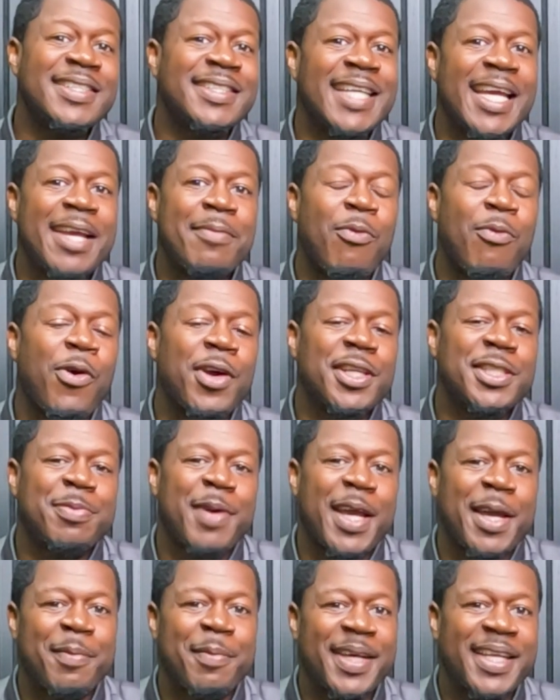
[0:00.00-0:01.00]
same mortgage
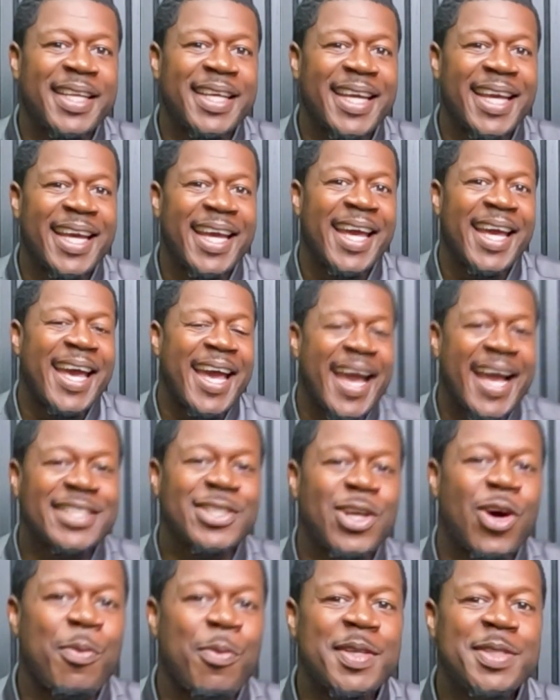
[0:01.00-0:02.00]
payment? As
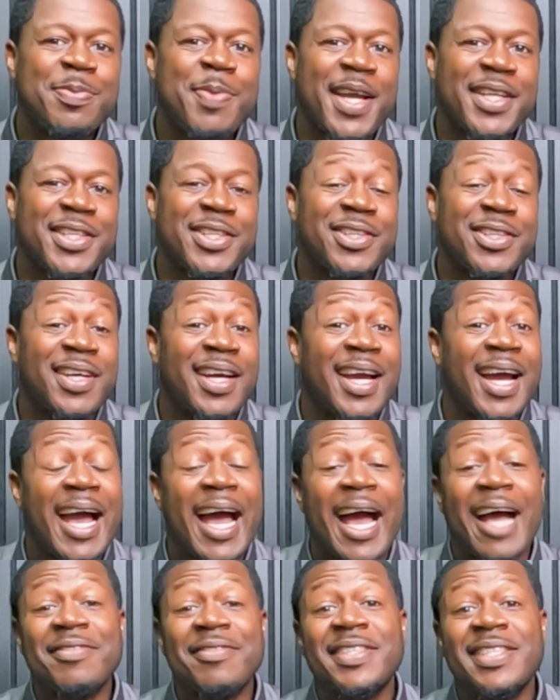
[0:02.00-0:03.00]
a home inspector,
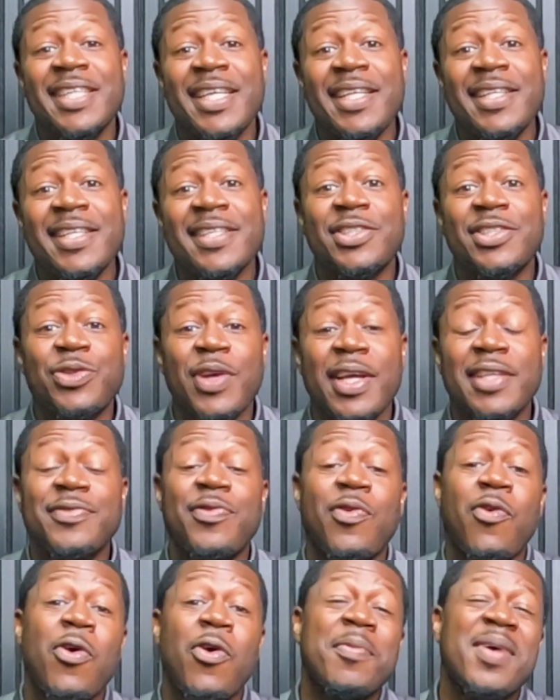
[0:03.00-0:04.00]
I've seen this
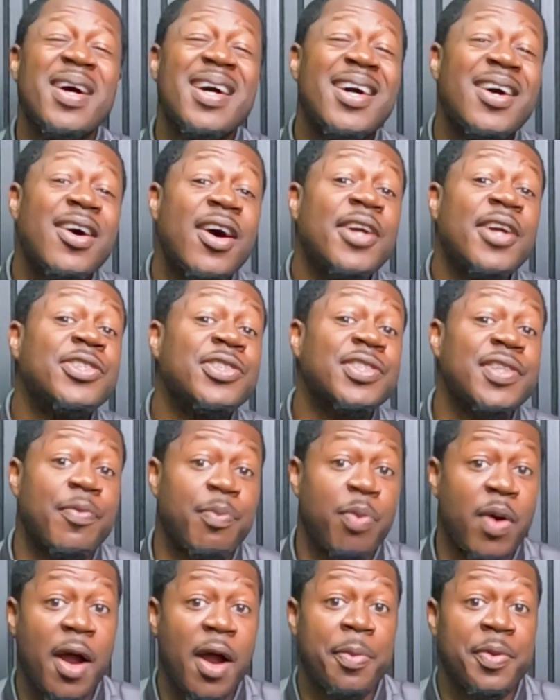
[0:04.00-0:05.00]
transform hundreds
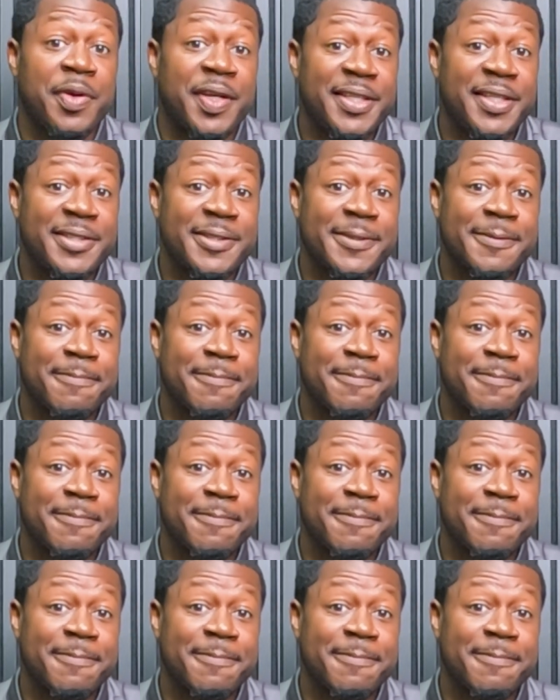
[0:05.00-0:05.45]
of properties.